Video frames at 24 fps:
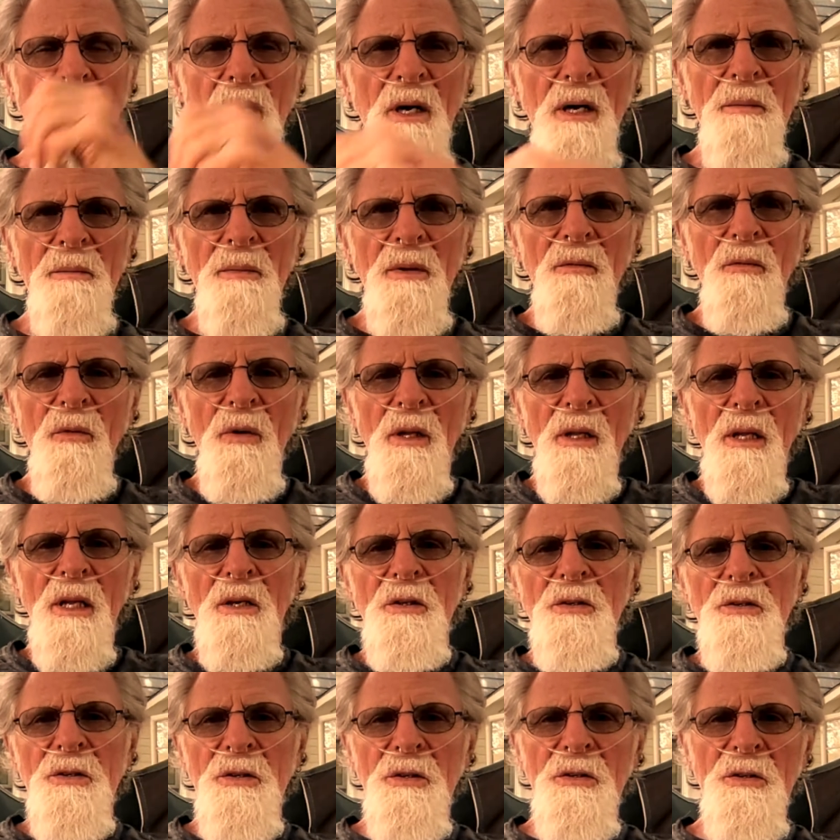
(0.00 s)
on the
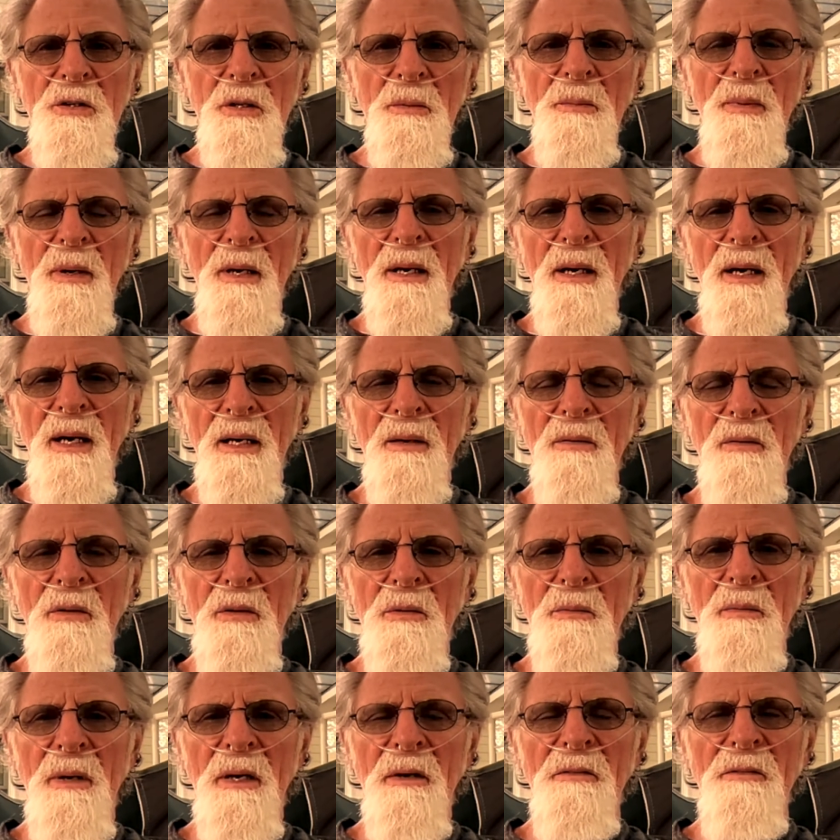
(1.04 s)
relationship I had with my